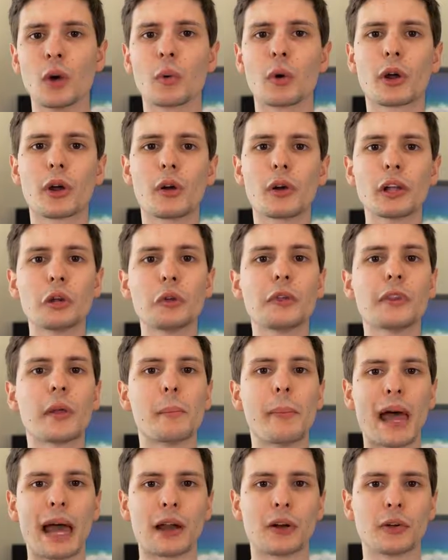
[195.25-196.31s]
We're going to use the
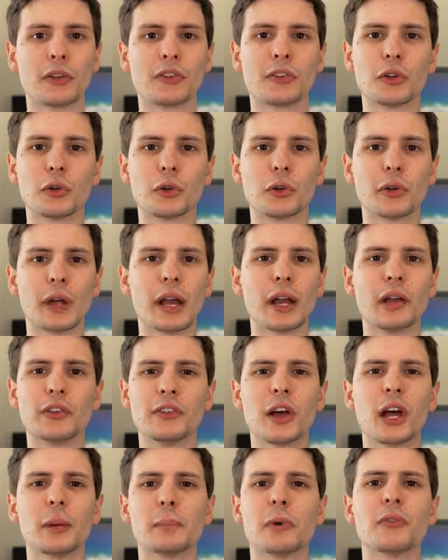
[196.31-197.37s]
batteries to create a
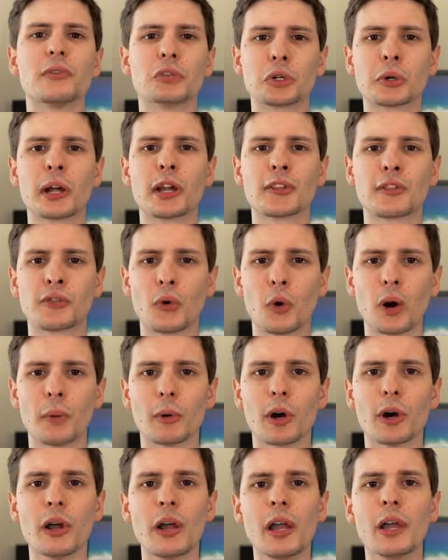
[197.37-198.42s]
type of
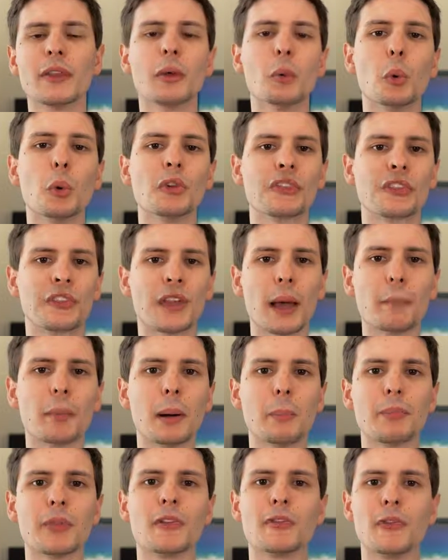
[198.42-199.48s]
transformer that will step
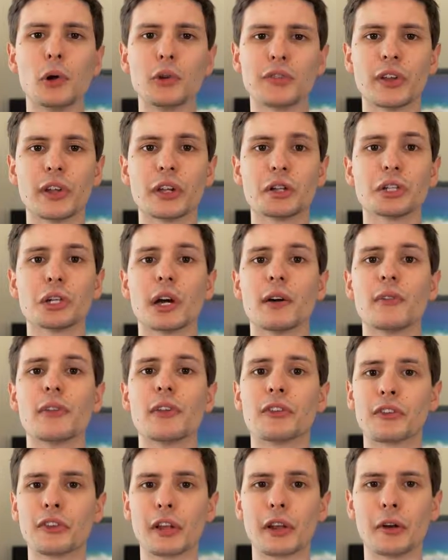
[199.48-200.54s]
up the voltage of
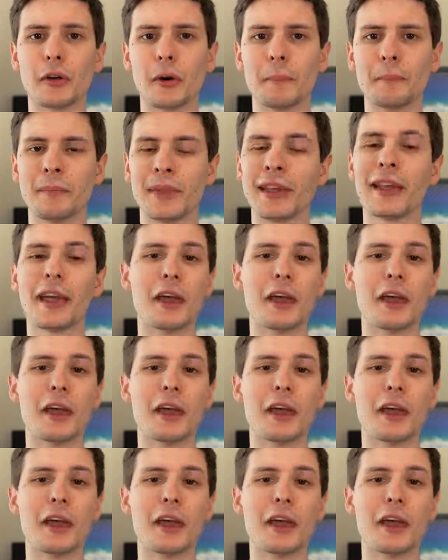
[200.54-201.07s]
the signal.